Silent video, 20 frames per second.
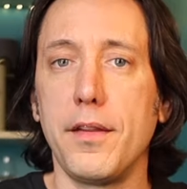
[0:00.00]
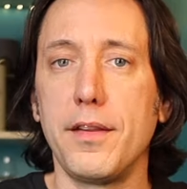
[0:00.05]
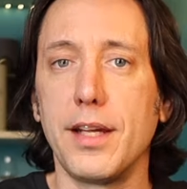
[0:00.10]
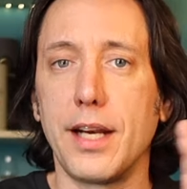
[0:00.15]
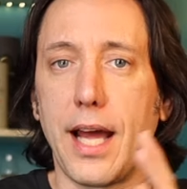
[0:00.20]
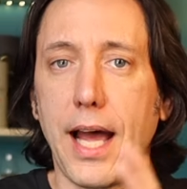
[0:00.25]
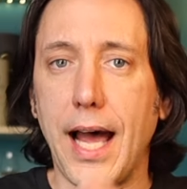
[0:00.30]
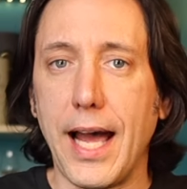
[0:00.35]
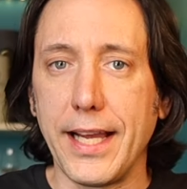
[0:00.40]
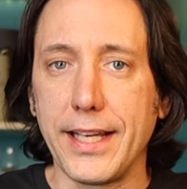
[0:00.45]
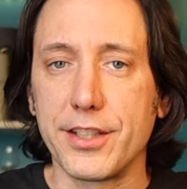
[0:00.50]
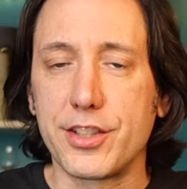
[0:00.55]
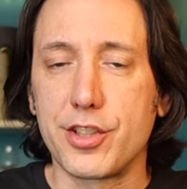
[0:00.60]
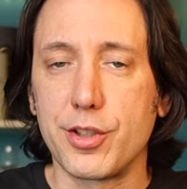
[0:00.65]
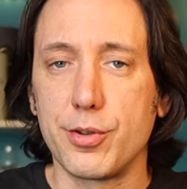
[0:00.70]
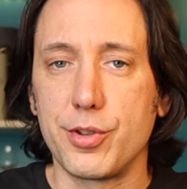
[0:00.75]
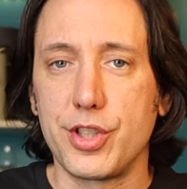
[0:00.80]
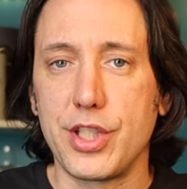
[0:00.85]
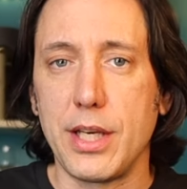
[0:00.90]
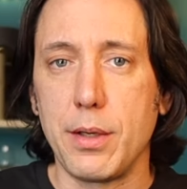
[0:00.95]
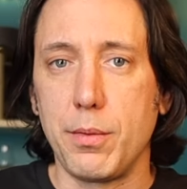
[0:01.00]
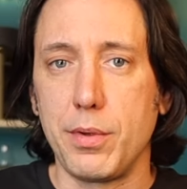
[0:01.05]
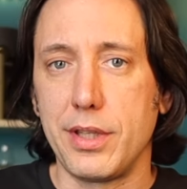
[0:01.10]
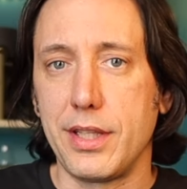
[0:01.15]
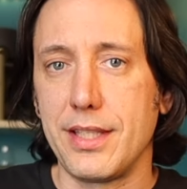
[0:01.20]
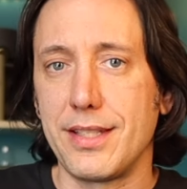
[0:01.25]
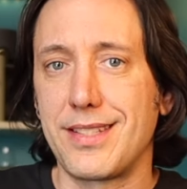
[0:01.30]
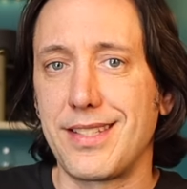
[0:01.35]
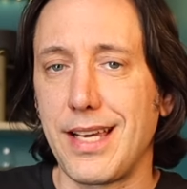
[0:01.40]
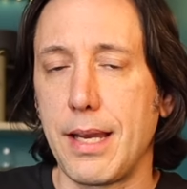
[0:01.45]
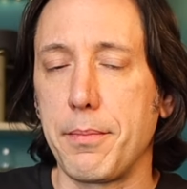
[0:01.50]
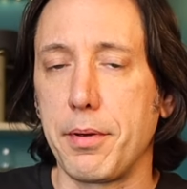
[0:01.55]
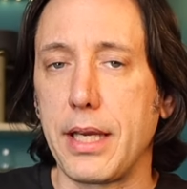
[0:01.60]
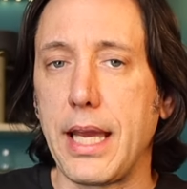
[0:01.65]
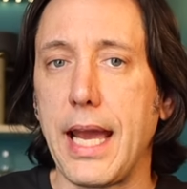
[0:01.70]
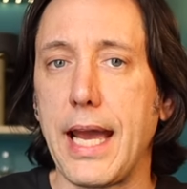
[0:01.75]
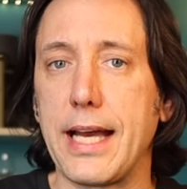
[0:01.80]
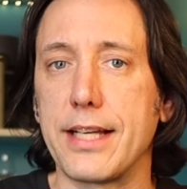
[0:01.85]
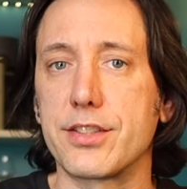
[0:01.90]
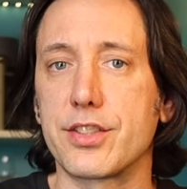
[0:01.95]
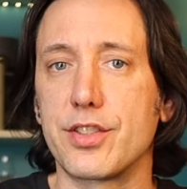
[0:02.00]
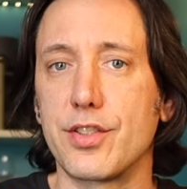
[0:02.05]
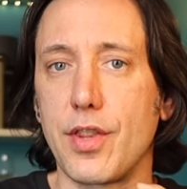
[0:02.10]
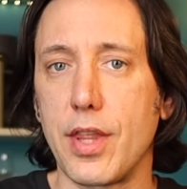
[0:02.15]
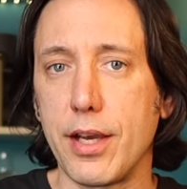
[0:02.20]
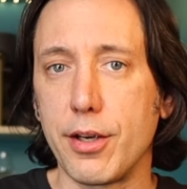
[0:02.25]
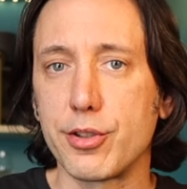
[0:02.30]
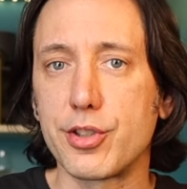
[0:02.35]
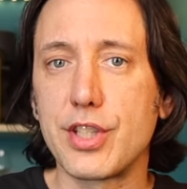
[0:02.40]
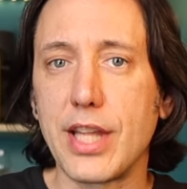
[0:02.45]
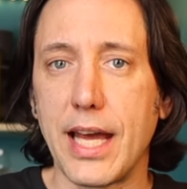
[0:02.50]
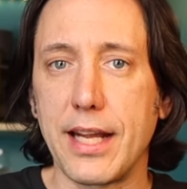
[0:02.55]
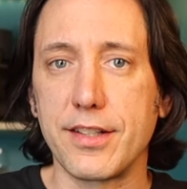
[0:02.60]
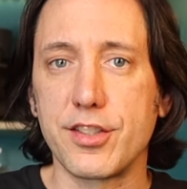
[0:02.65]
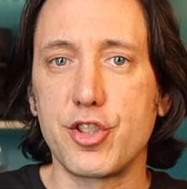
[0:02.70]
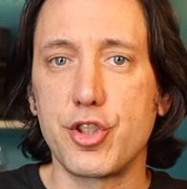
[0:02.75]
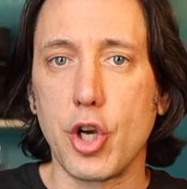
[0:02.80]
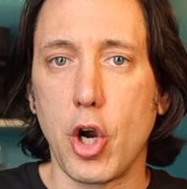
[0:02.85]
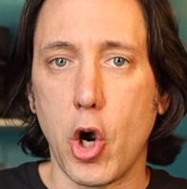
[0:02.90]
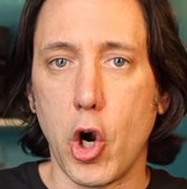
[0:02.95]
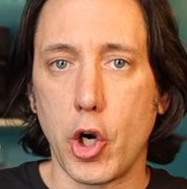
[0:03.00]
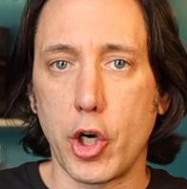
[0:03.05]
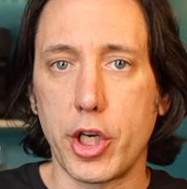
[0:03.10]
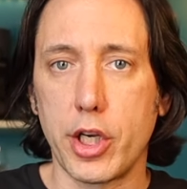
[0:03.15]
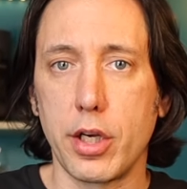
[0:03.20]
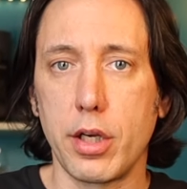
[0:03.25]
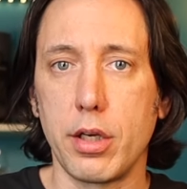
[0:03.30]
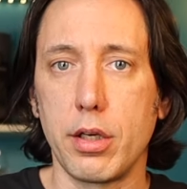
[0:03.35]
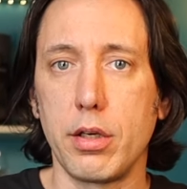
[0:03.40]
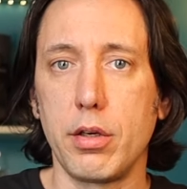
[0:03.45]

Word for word: that I associate with this type of casks. There's that dark,